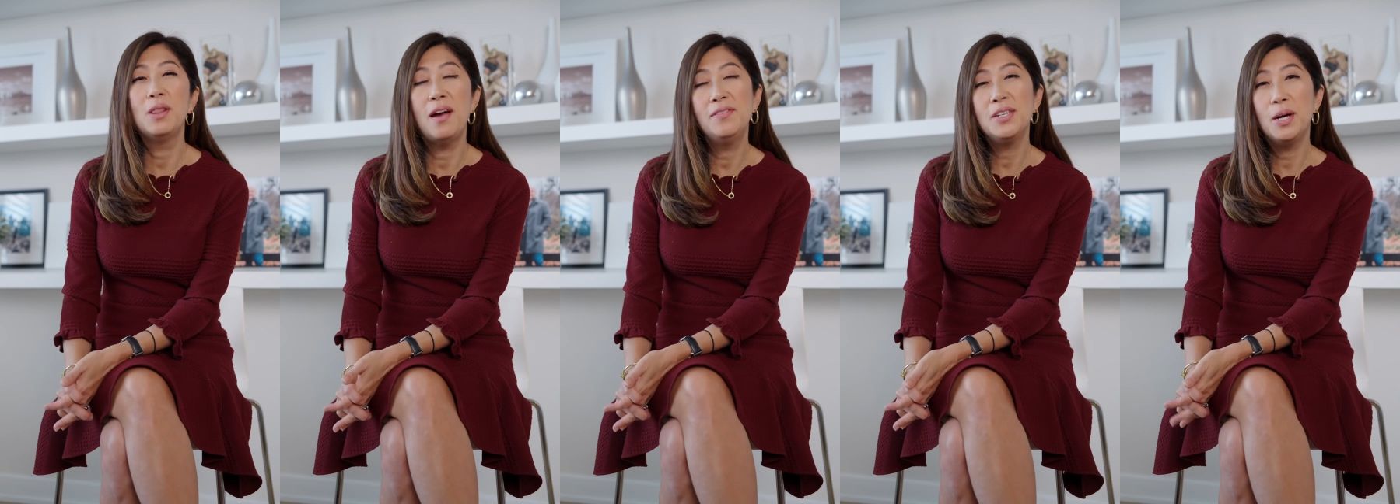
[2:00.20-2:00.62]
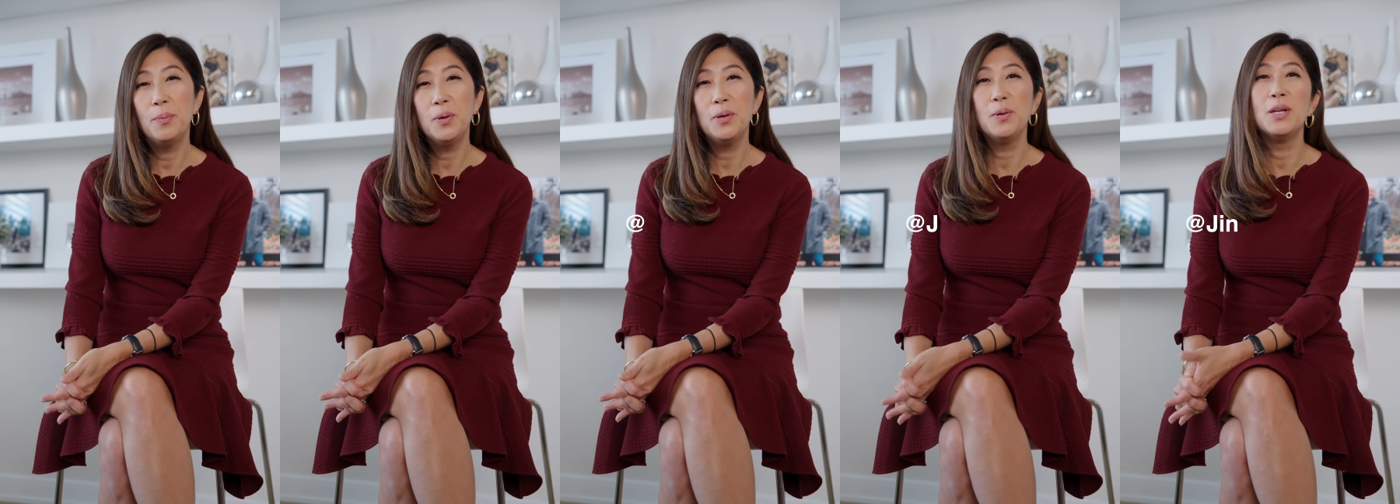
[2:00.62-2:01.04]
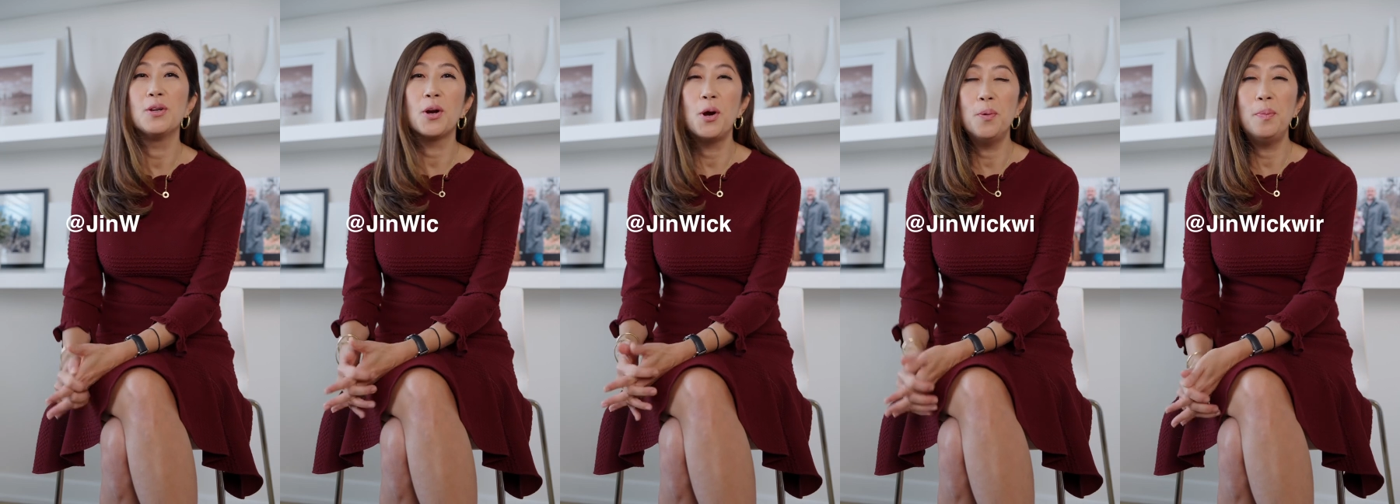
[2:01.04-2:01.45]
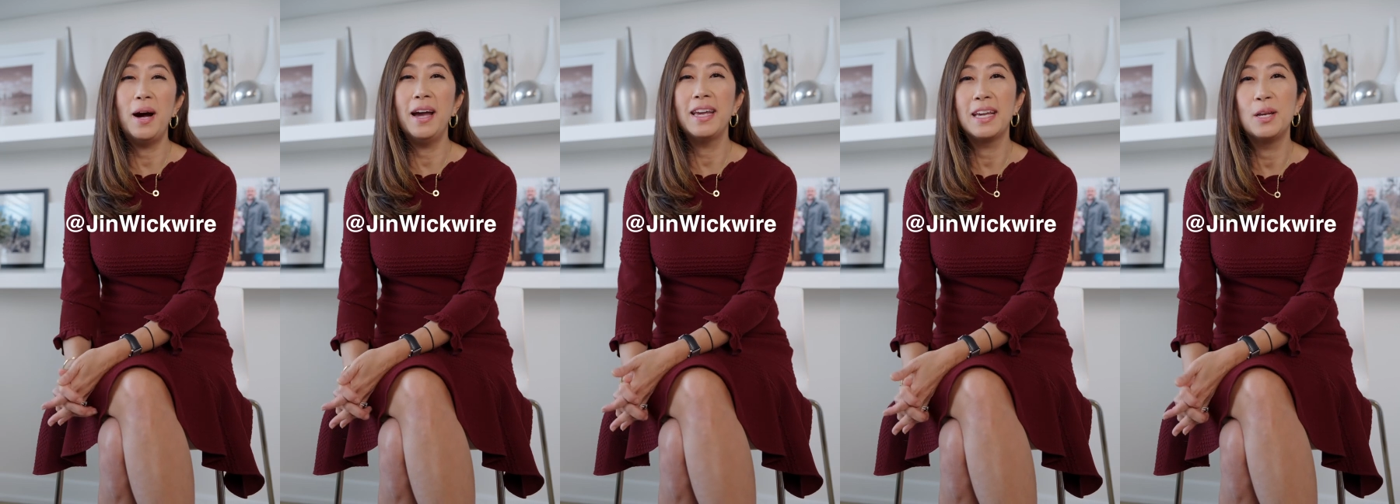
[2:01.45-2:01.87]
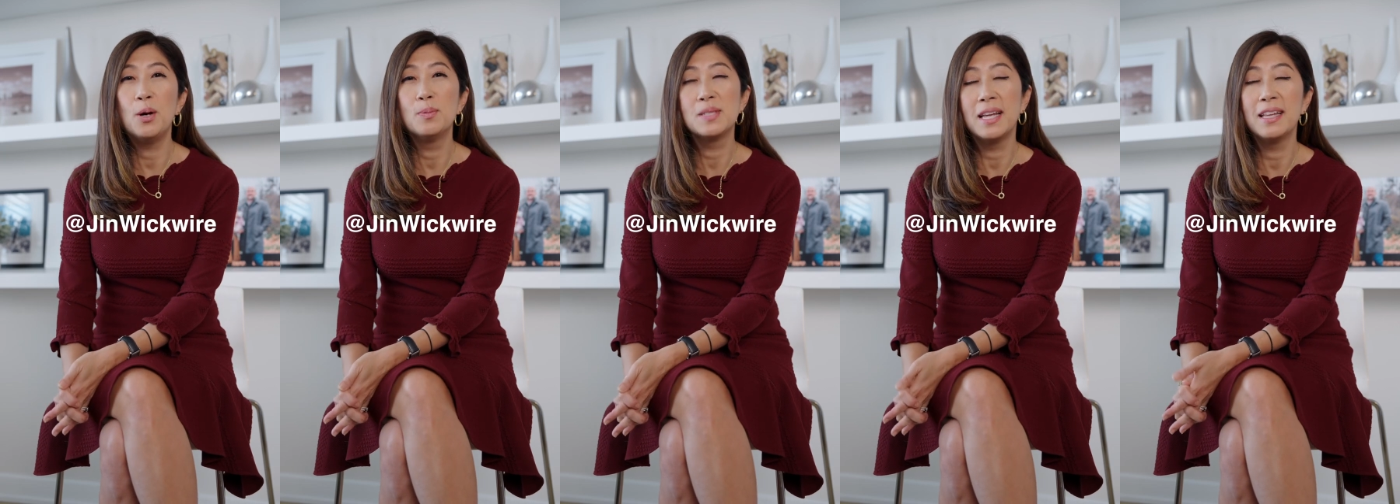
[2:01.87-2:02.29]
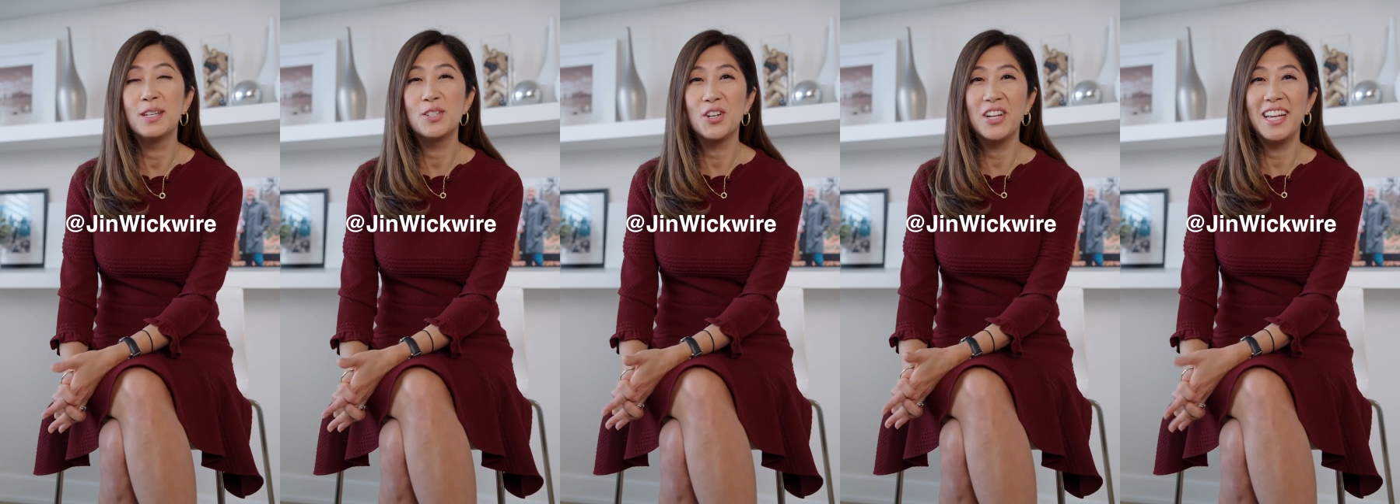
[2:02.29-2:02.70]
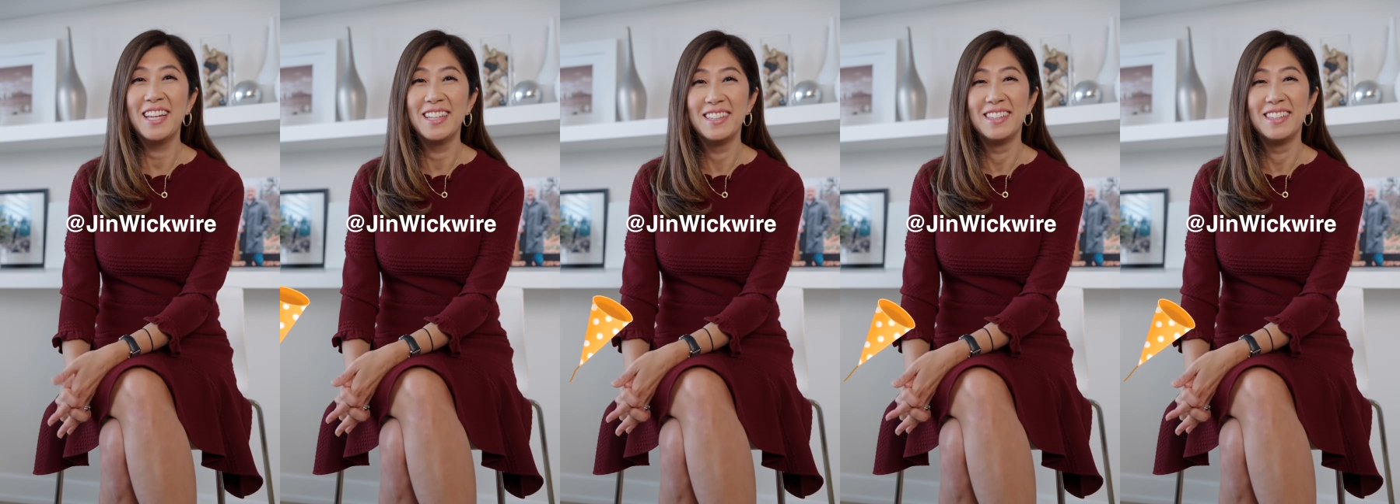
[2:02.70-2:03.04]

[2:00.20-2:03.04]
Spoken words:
love to help you in your home buying and home selling journey.